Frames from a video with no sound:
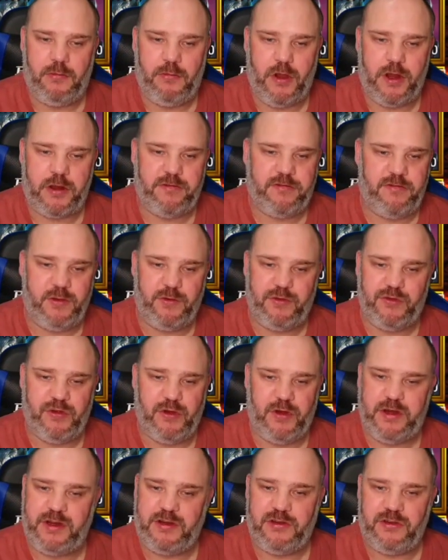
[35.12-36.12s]
Microphone
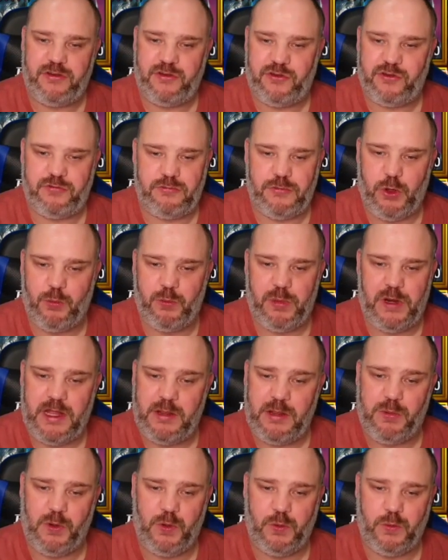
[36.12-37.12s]
decided to just not
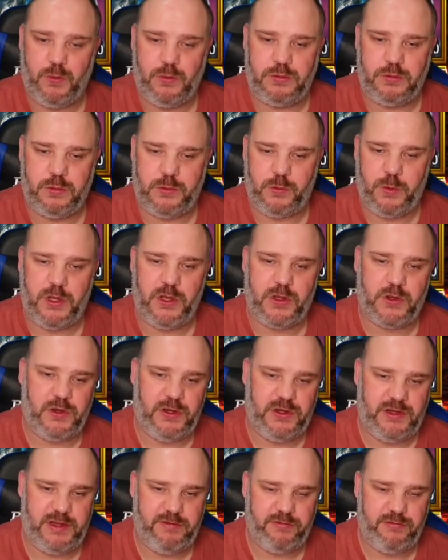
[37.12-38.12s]
play ball, would work
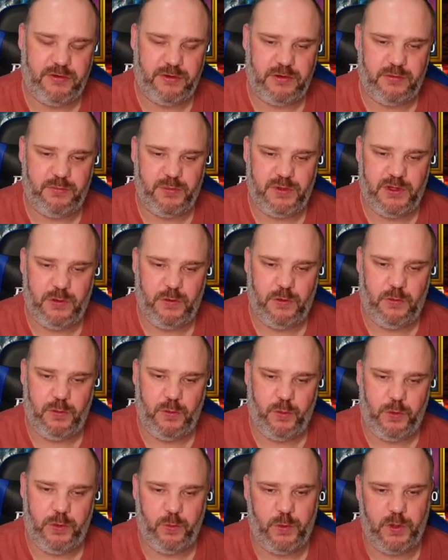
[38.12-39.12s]
on a different computer
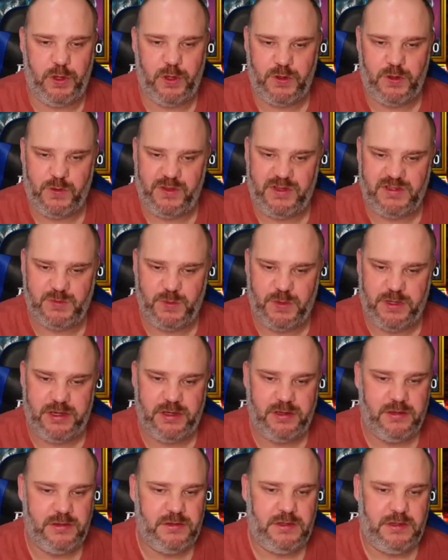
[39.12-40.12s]
but wouldn't work on this
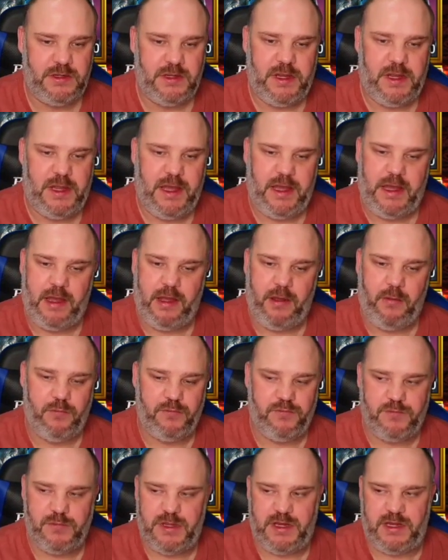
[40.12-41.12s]
one.
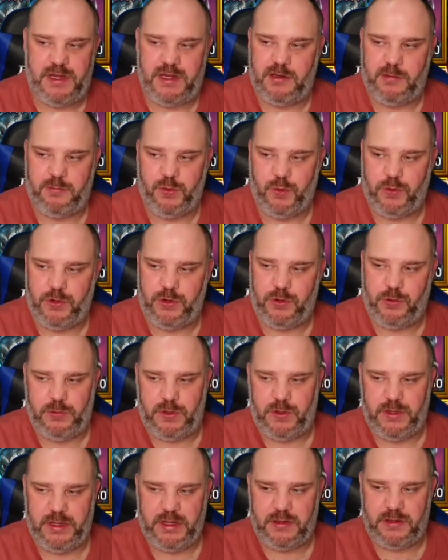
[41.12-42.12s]
In the end I bought a new
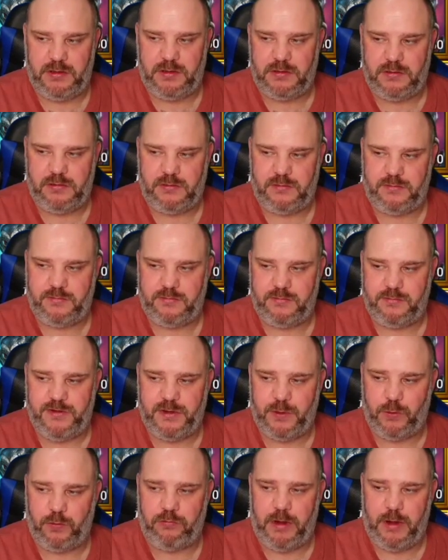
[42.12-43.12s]
mic,
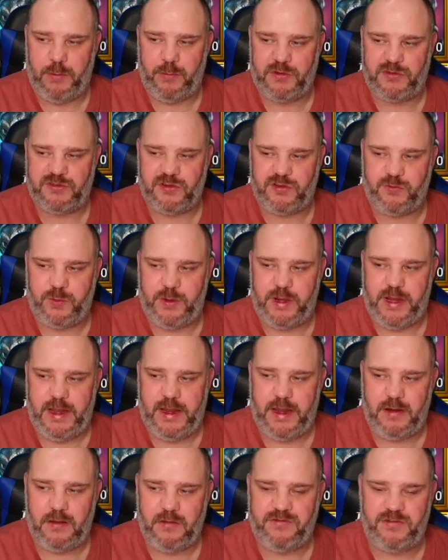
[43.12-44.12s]
fiddled around with the software,
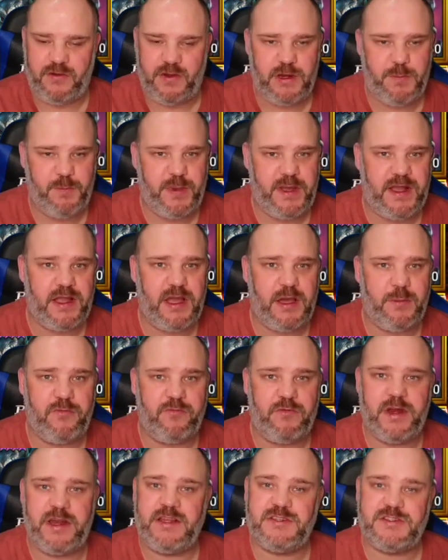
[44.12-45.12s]
and I'm finally back up
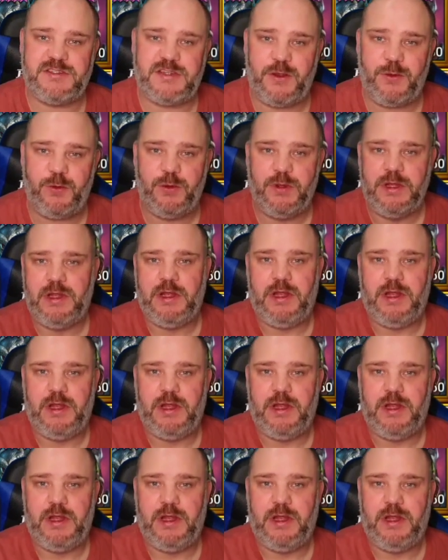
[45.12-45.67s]
and running. So